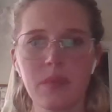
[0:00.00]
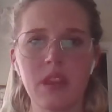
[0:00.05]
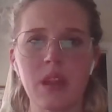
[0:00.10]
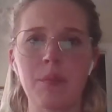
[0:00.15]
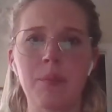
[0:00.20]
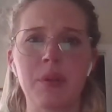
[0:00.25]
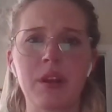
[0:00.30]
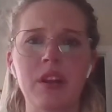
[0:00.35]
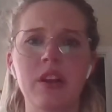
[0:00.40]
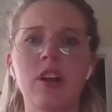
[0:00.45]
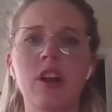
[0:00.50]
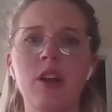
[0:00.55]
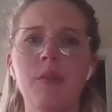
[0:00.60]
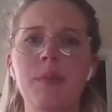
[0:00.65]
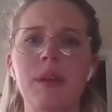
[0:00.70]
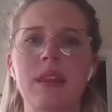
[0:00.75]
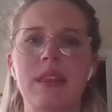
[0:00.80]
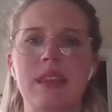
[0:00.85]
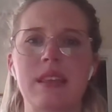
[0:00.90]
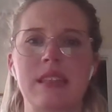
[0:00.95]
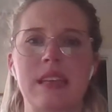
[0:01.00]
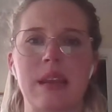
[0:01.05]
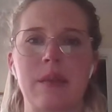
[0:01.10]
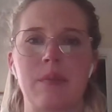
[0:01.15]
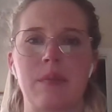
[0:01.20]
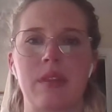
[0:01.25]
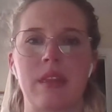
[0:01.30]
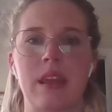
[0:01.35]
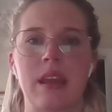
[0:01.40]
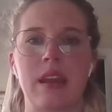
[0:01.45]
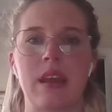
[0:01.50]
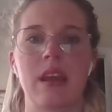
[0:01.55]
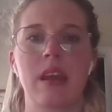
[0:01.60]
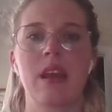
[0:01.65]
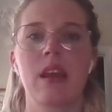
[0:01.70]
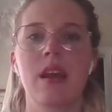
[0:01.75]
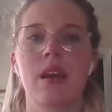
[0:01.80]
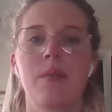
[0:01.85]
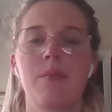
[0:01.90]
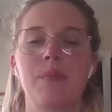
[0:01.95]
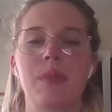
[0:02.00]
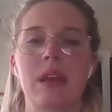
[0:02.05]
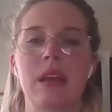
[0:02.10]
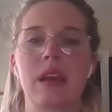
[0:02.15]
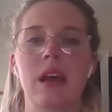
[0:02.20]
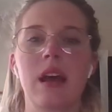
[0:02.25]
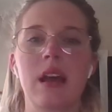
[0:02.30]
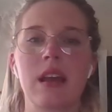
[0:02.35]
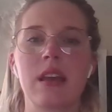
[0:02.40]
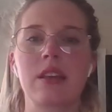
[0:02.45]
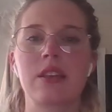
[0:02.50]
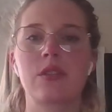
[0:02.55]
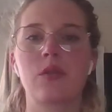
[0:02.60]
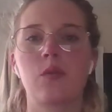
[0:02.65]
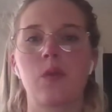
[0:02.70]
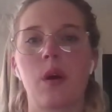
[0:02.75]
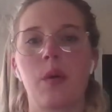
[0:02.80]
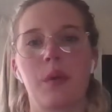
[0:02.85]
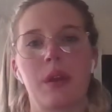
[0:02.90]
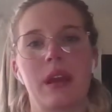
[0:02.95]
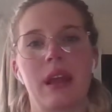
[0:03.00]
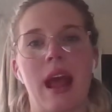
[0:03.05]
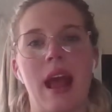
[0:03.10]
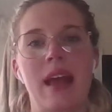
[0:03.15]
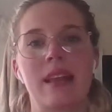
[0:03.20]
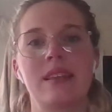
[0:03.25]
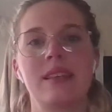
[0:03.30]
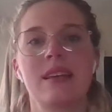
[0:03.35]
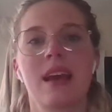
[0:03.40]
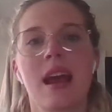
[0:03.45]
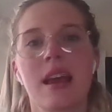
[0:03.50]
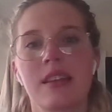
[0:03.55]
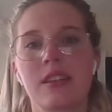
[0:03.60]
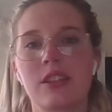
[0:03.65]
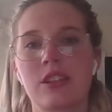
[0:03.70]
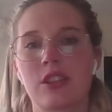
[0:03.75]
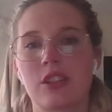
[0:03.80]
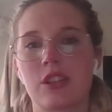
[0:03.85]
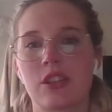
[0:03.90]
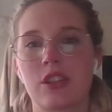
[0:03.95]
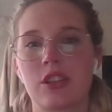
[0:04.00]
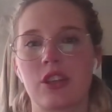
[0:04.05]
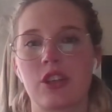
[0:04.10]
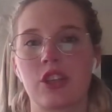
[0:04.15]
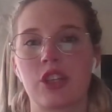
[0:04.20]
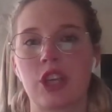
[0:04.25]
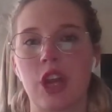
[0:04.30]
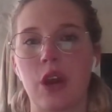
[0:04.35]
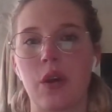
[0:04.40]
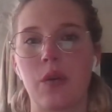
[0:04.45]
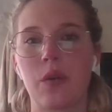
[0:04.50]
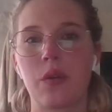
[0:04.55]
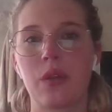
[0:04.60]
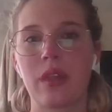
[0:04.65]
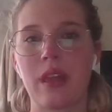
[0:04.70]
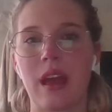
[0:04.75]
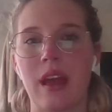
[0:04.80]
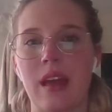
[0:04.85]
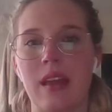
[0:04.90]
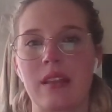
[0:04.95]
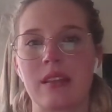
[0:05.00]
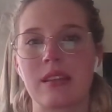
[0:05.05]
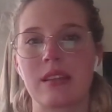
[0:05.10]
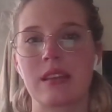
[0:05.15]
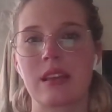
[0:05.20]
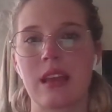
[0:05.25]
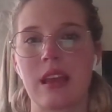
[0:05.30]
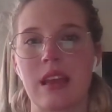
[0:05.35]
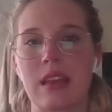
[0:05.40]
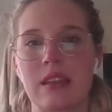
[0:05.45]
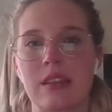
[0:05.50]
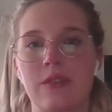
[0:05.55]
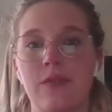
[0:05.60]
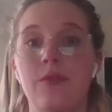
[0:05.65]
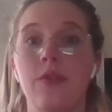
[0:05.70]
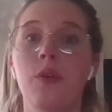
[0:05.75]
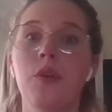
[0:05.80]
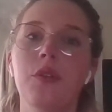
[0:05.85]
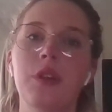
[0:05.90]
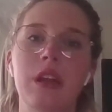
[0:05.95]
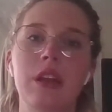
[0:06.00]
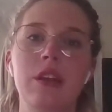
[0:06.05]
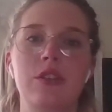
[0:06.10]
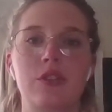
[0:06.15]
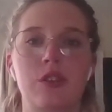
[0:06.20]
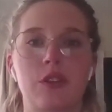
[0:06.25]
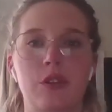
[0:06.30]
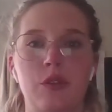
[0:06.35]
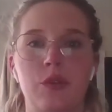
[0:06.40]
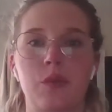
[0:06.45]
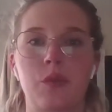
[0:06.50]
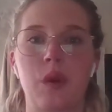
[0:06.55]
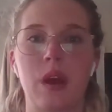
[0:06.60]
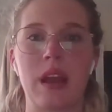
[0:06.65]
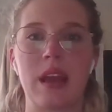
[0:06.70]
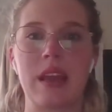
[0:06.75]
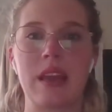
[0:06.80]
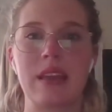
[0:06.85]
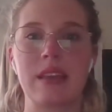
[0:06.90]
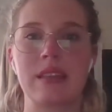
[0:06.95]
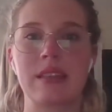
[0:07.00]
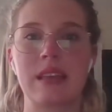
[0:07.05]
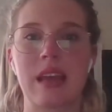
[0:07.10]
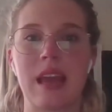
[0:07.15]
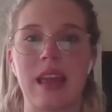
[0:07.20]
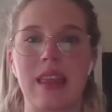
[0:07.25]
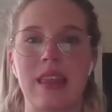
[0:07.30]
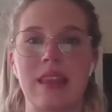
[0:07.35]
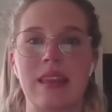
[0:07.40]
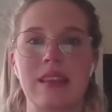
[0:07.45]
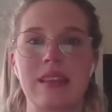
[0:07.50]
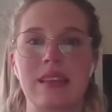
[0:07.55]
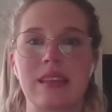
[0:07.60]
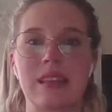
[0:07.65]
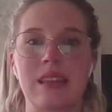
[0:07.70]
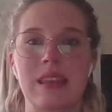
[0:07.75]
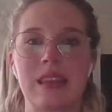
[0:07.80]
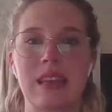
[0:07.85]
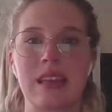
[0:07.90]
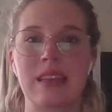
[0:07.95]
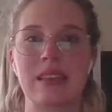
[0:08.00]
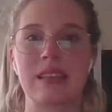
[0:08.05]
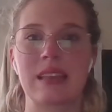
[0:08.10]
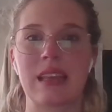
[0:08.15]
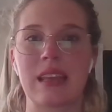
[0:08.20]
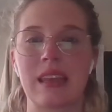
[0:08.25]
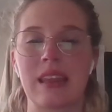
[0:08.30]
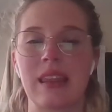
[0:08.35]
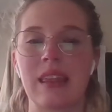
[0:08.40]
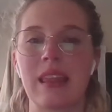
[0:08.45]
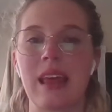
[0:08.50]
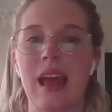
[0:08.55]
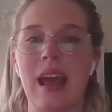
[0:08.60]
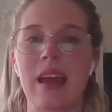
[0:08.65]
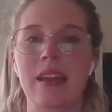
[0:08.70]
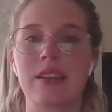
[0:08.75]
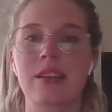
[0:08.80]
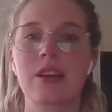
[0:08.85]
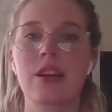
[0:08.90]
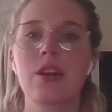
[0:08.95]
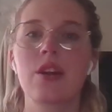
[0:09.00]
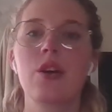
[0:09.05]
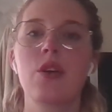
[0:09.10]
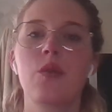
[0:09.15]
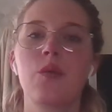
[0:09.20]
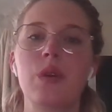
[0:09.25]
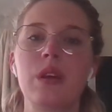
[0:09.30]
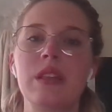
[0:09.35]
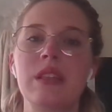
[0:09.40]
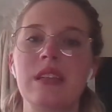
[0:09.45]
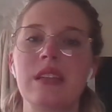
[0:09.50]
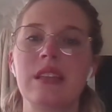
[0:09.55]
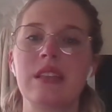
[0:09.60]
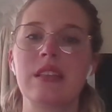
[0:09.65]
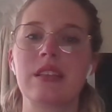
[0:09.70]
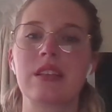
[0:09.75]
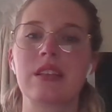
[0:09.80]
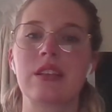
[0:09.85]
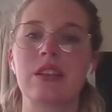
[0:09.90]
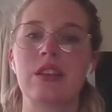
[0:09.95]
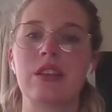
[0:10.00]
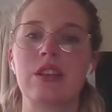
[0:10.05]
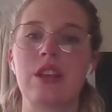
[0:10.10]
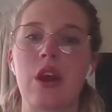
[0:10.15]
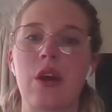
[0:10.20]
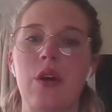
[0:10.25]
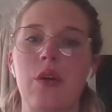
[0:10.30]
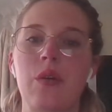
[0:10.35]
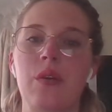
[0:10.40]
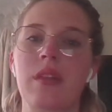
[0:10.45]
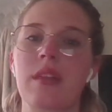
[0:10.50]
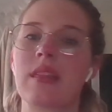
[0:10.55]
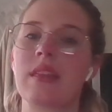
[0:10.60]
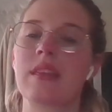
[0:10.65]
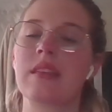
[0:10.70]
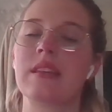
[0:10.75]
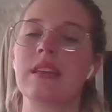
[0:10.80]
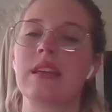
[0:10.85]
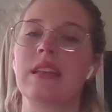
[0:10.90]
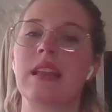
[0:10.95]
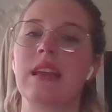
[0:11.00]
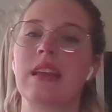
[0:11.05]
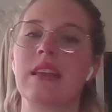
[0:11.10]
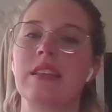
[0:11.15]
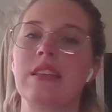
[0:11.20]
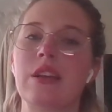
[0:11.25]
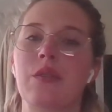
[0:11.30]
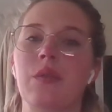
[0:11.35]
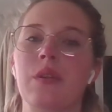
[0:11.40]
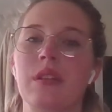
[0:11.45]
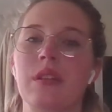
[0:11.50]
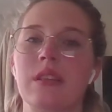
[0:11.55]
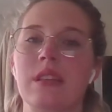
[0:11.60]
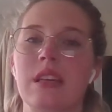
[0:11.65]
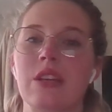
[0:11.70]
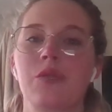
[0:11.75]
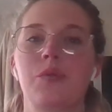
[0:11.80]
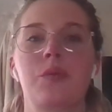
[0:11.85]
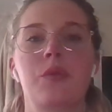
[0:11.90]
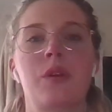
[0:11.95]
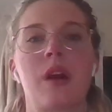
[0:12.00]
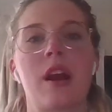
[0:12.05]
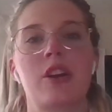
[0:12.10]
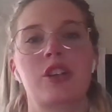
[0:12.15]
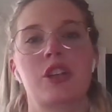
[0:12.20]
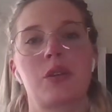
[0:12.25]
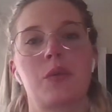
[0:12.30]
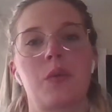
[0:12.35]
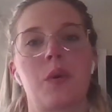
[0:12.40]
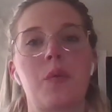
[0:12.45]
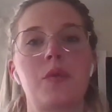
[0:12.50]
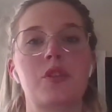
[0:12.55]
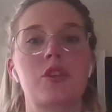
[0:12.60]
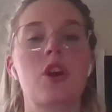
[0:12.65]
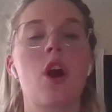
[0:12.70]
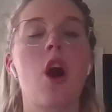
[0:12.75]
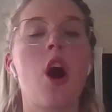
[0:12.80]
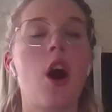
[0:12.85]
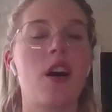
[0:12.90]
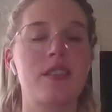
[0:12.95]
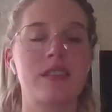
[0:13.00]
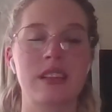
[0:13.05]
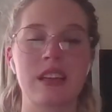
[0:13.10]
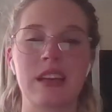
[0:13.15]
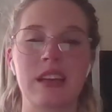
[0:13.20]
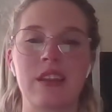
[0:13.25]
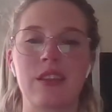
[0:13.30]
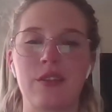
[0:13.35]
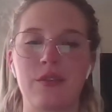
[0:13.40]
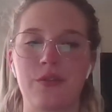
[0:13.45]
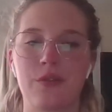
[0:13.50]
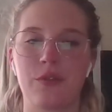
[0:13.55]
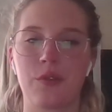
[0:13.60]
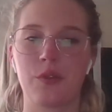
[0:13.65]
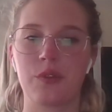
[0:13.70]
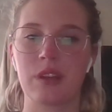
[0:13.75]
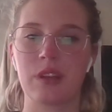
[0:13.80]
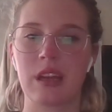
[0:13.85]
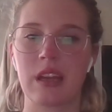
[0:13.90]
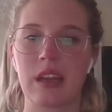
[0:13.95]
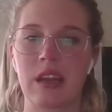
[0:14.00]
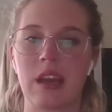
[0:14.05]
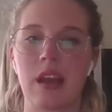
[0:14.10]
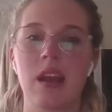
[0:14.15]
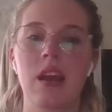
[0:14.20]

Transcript: But it all meant the same thing because while we had tests to show that it's folding certain ways and things like that, we didn't know that the DNA sequences were actually what was causing the folding.